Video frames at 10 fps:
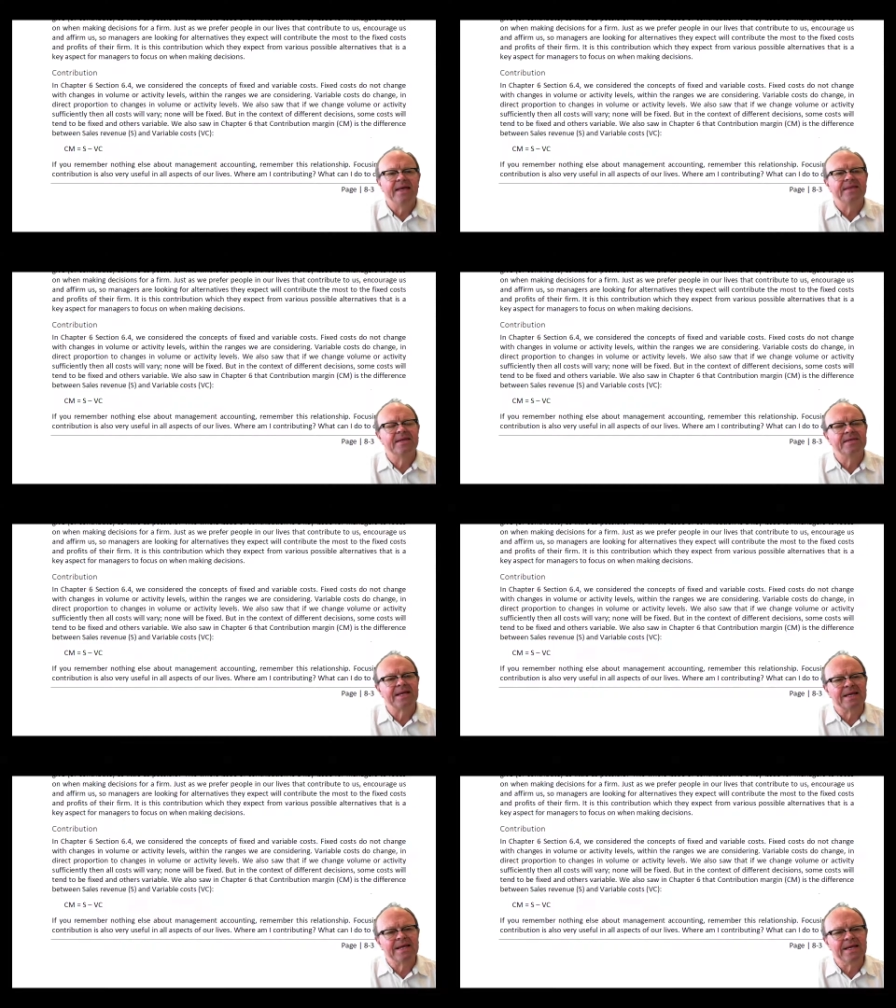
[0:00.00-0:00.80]
that is
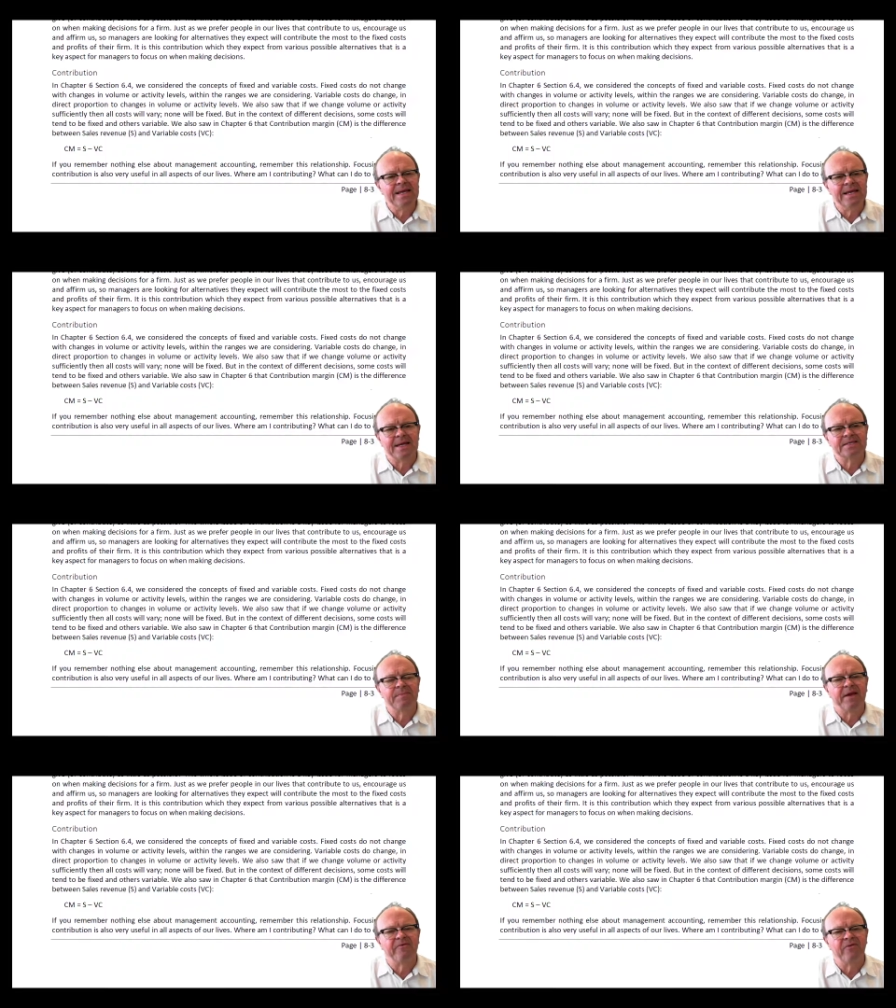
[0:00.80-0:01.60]
a key
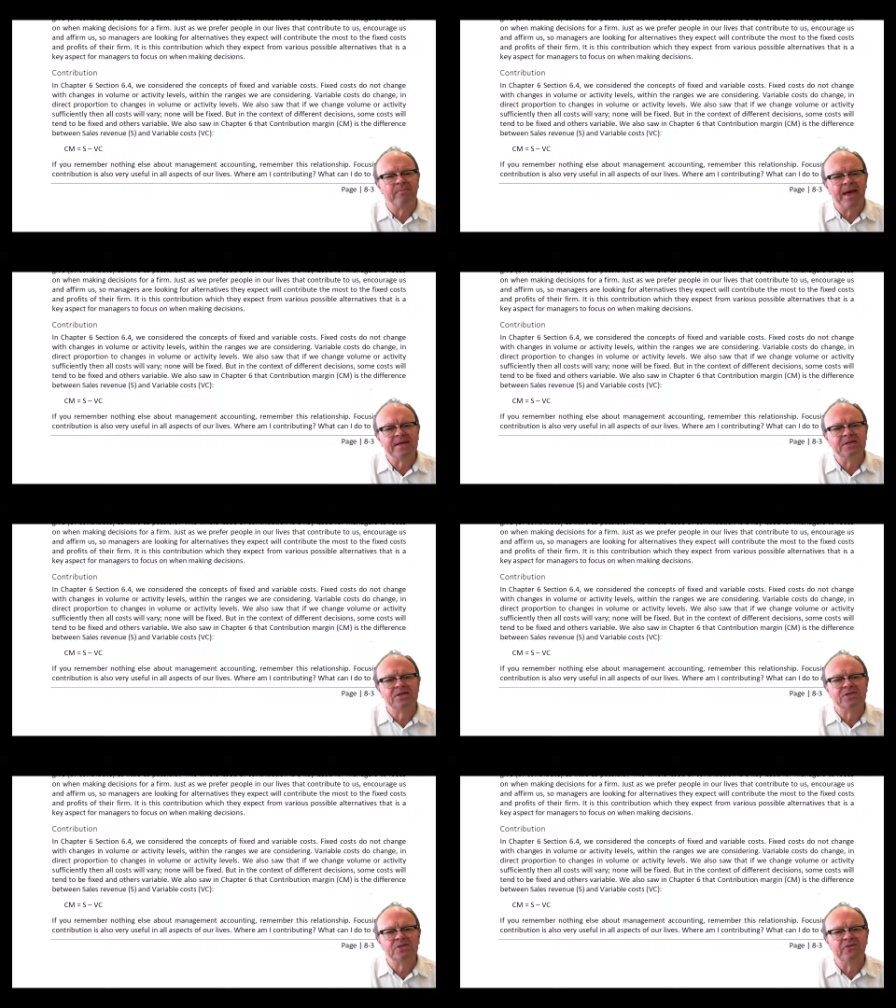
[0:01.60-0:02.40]
aspect for
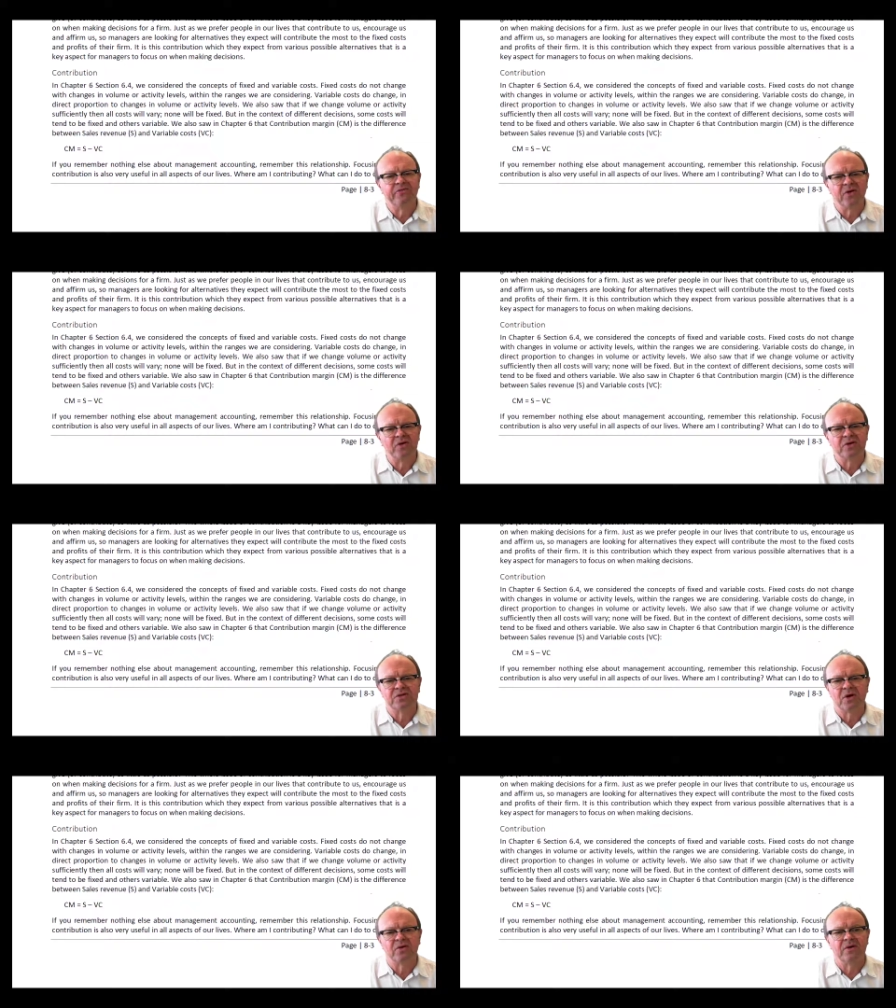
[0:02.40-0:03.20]
managers to
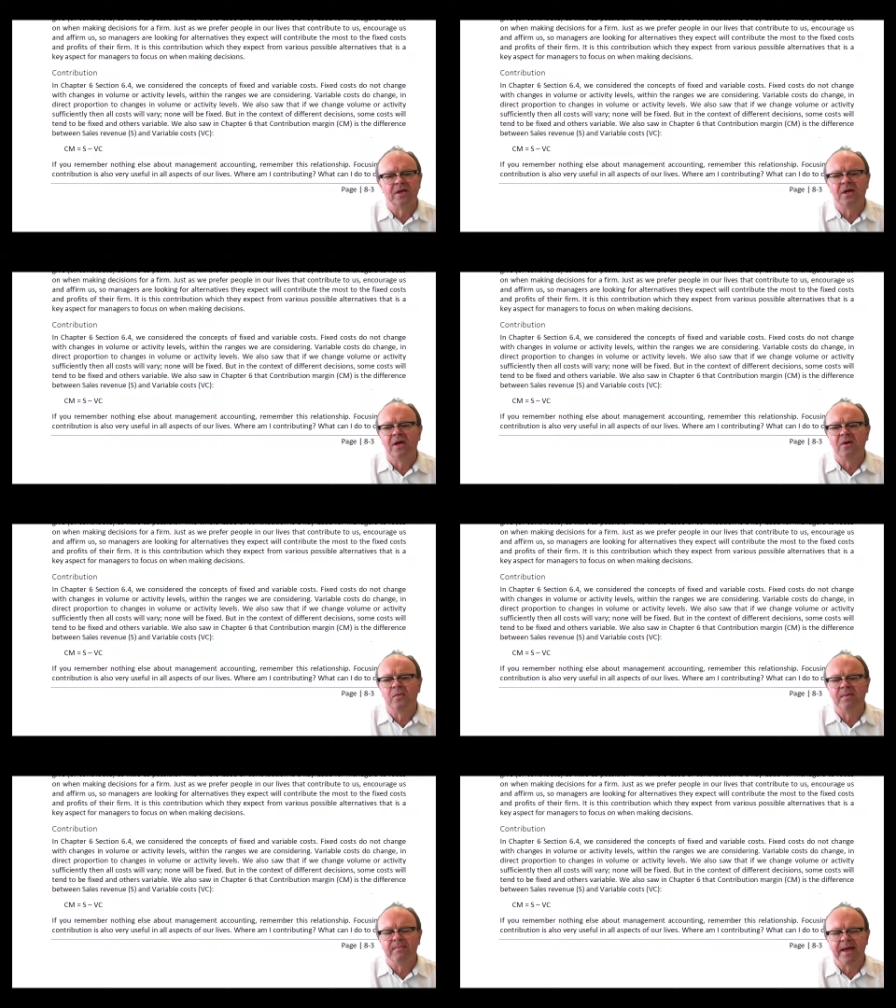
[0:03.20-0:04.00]
focus on
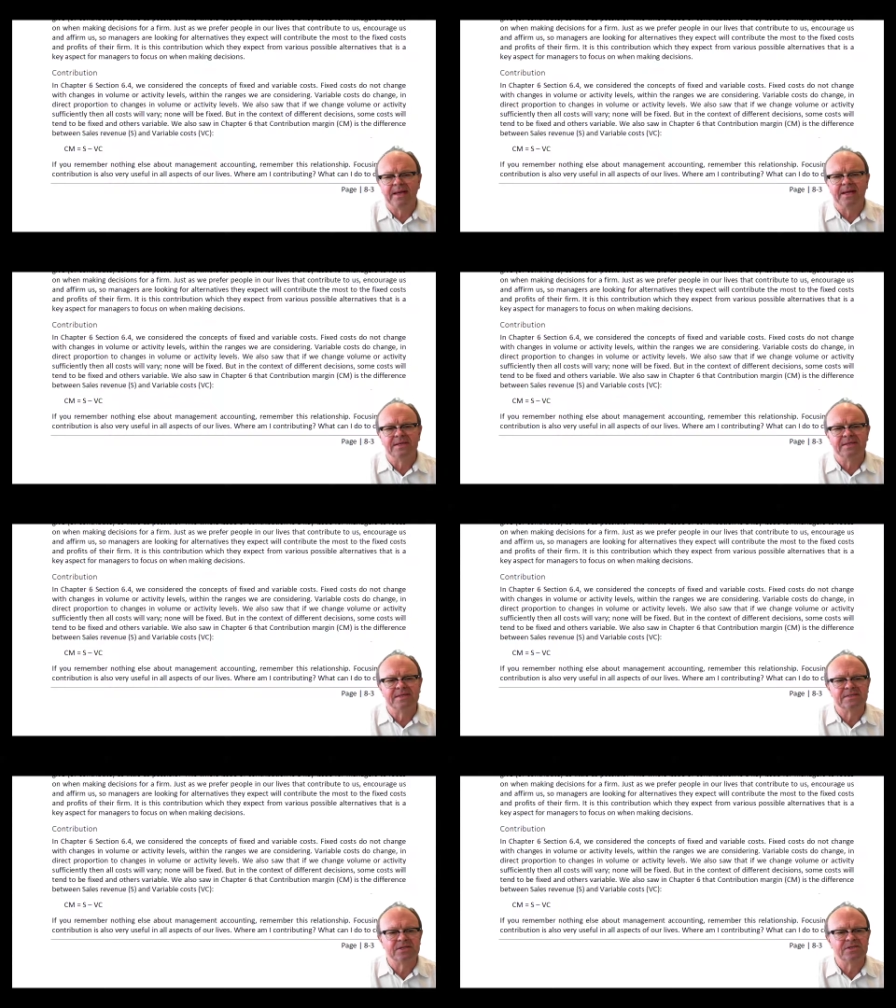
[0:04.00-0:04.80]
when making
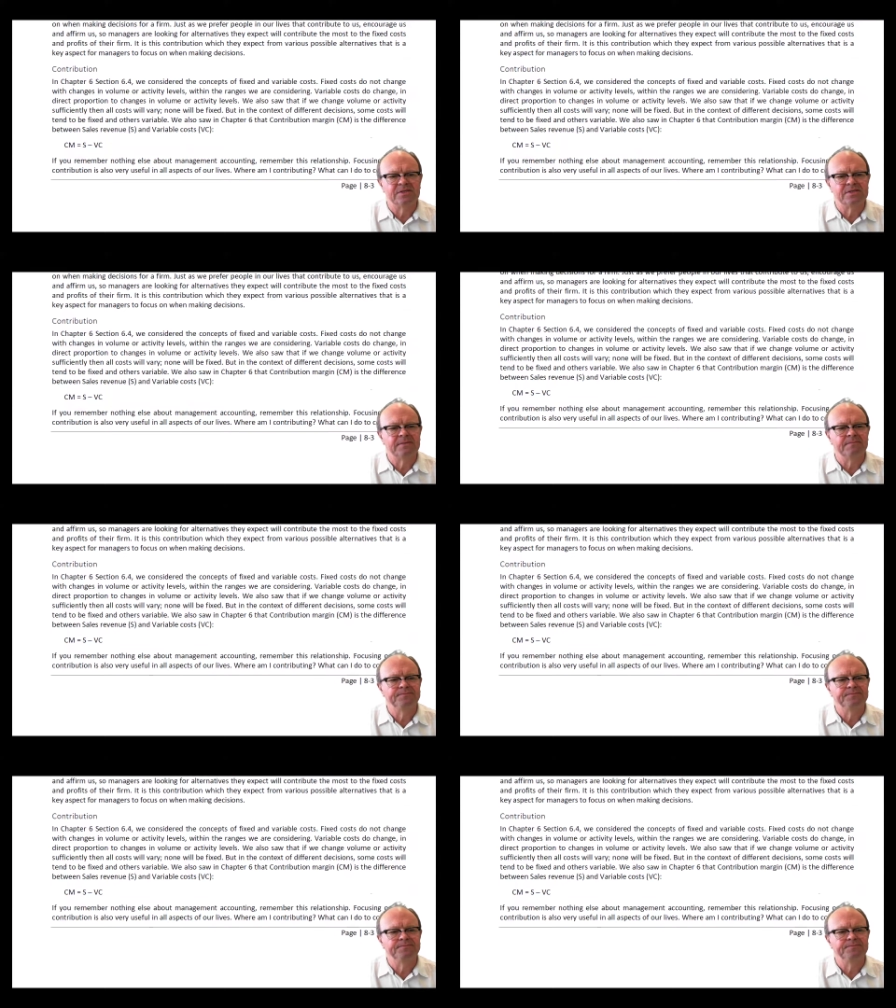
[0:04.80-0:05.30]
decisions.